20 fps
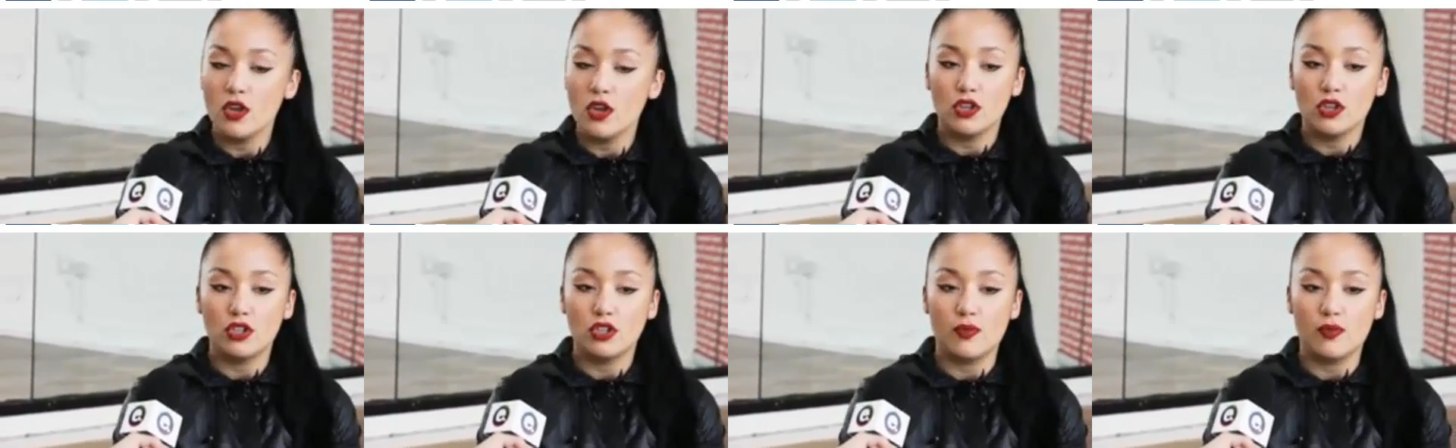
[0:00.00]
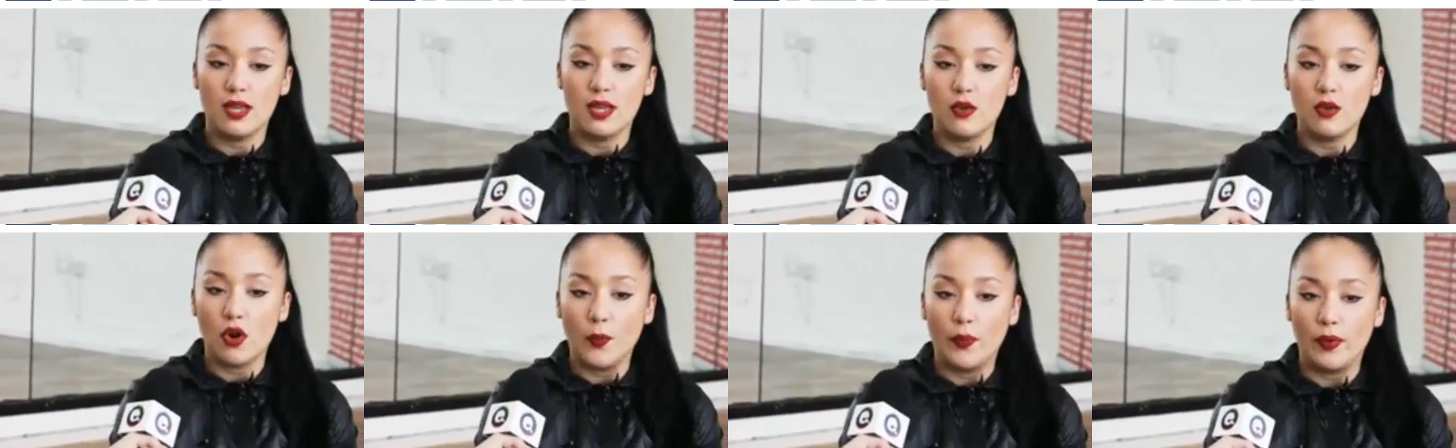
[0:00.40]
So we
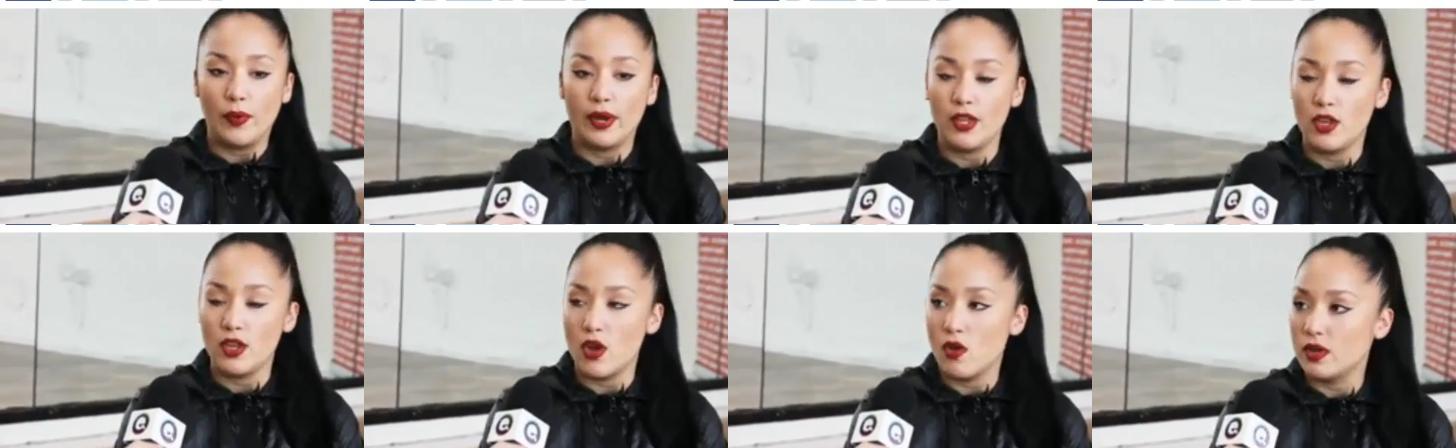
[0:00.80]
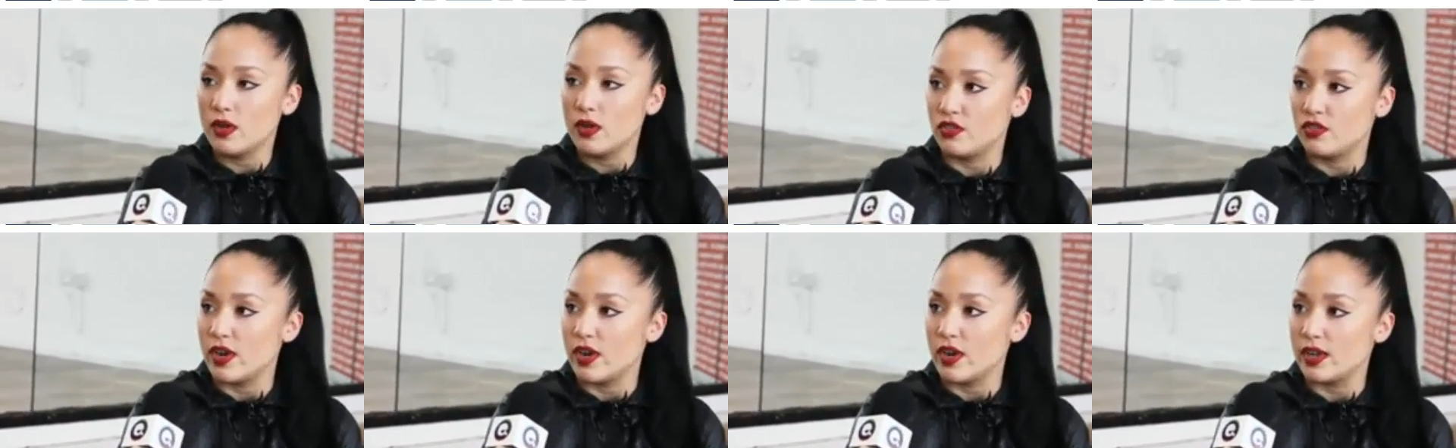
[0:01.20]
incorporate yoga
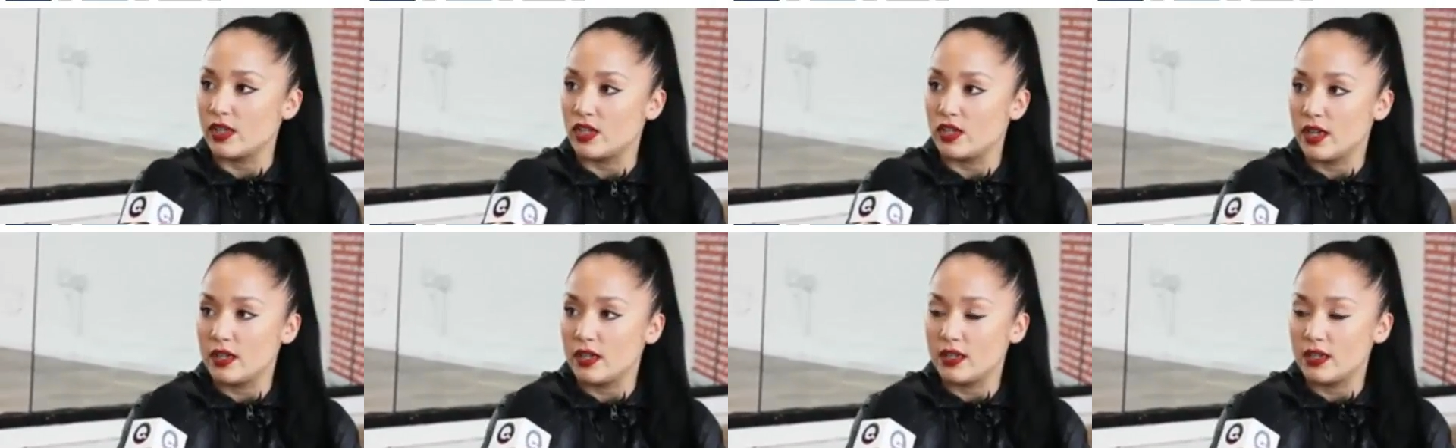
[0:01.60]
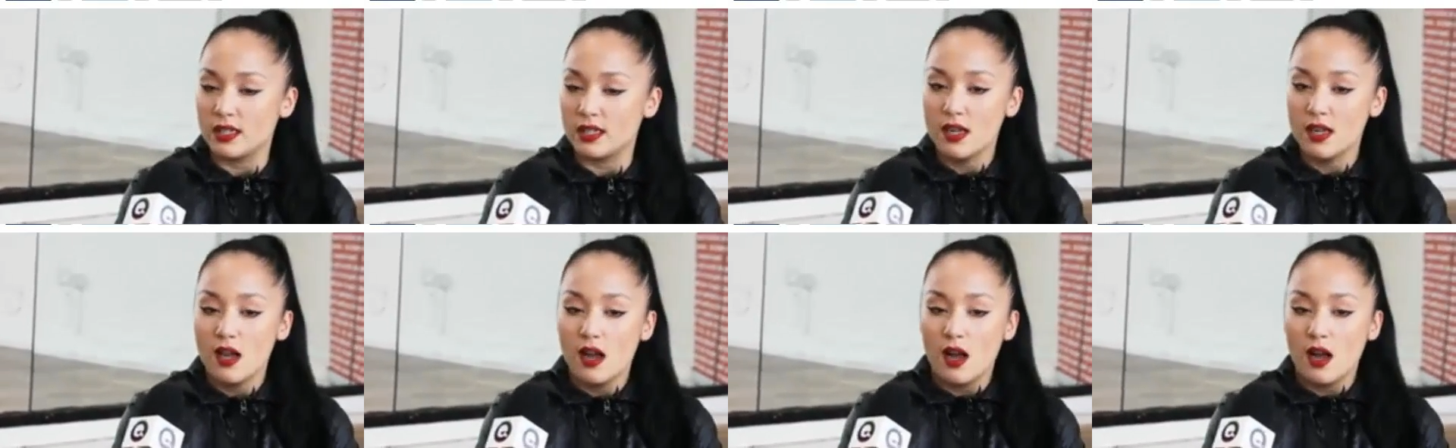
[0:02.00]
stretches,